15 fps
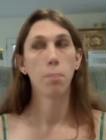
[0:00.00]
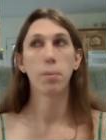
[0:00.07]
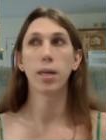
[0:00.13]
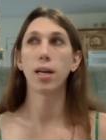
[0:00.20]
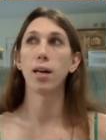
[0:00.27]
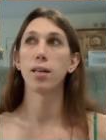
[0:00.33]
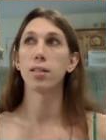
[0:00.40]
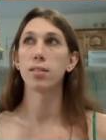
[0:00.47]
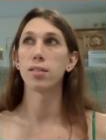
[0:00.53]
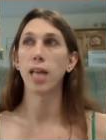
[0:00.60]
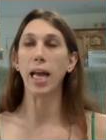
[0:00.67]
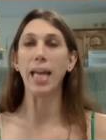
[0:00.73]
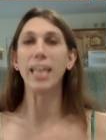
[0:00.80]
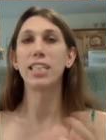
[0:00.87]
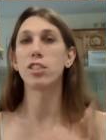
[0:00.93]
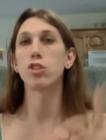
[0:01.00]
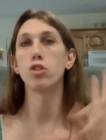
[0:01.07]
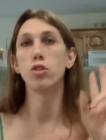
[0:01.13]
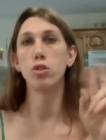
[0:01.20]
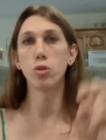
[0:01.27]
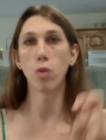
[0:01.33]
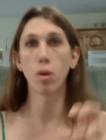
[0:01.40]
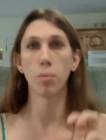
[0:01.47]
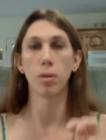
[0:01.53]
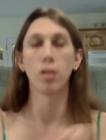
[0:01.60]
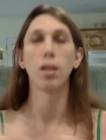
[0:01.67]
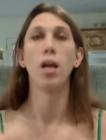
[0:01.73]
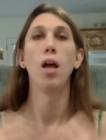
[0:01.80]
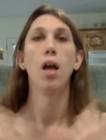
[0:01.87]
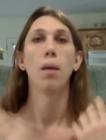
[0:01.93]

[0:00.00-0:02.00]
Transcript: because it's normal.